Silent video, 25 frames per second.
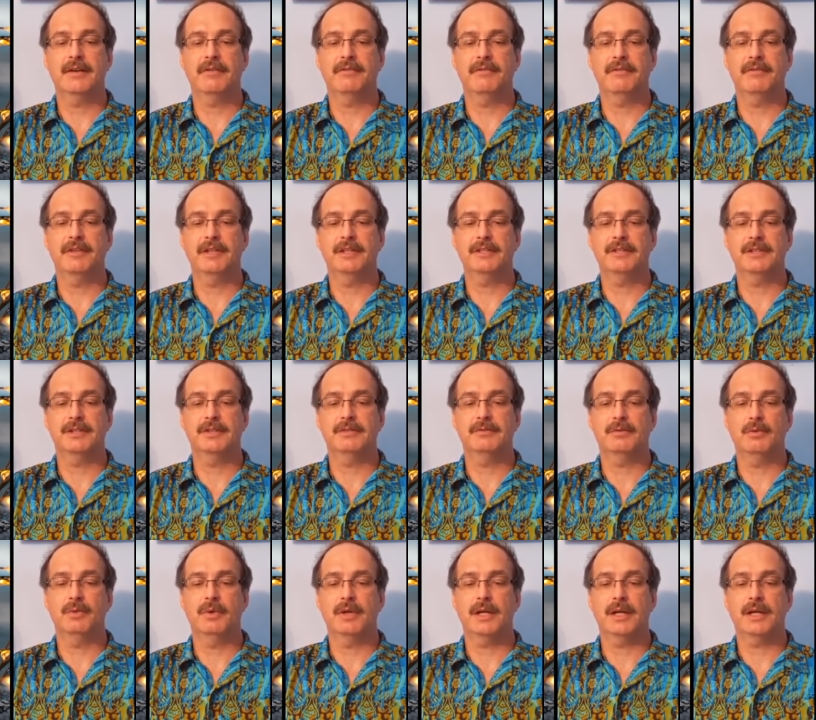offensive
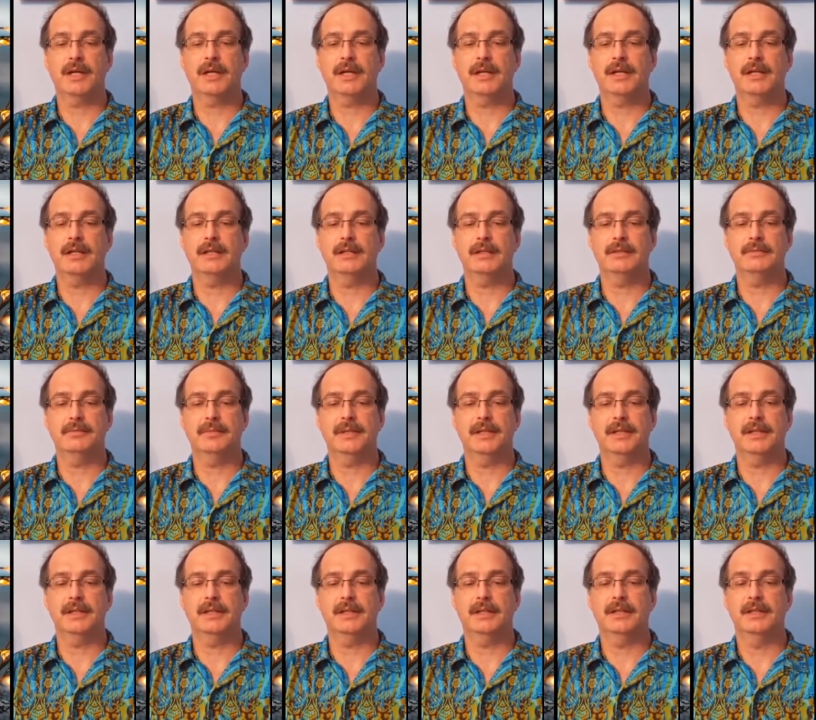way in
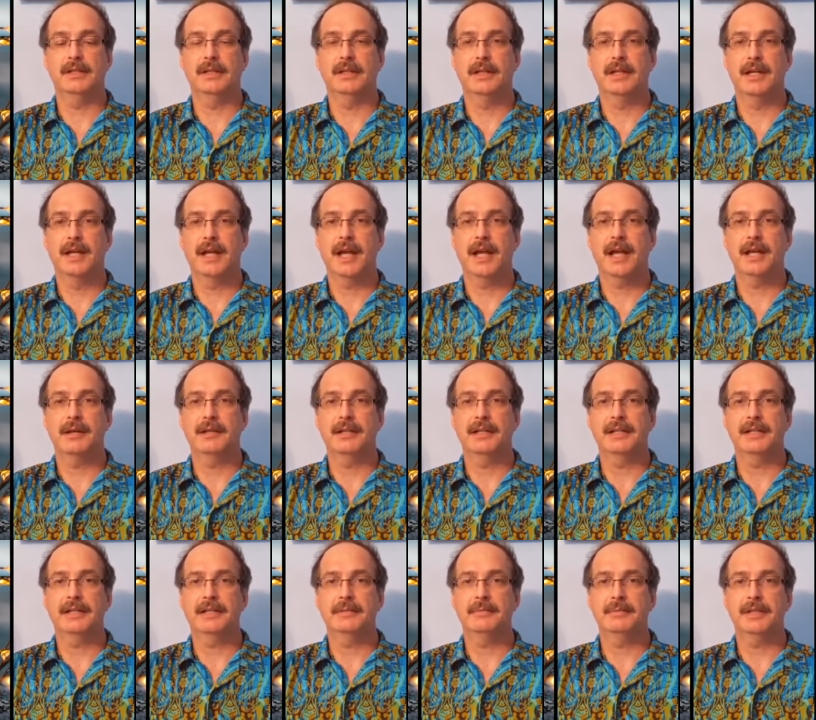me, and
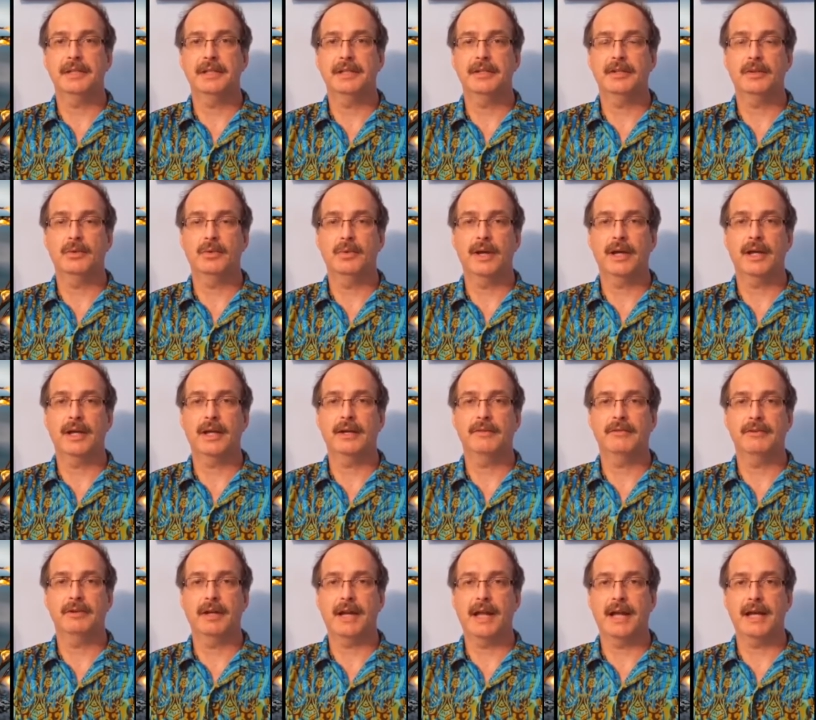lead me in the way
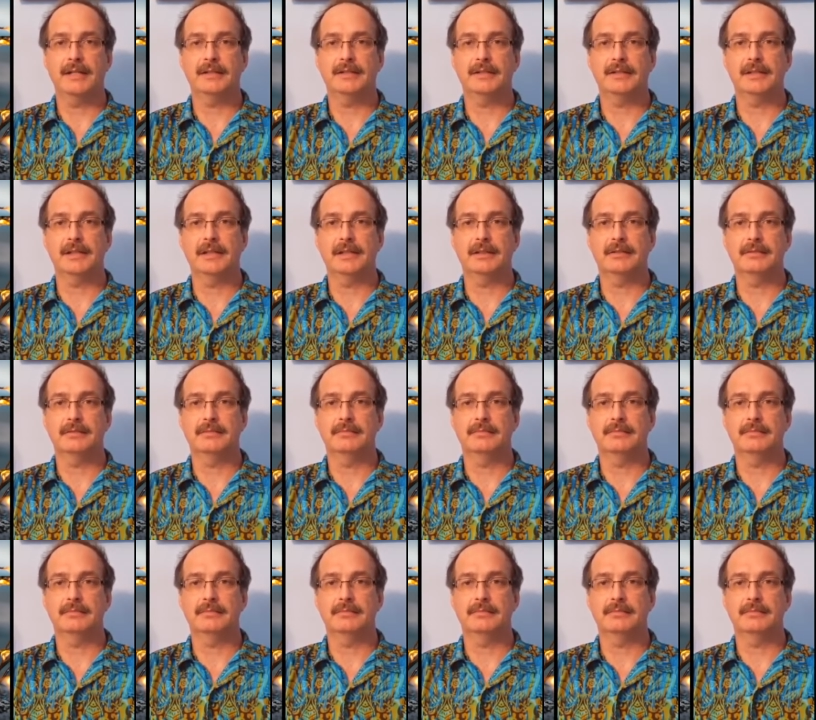everlasting.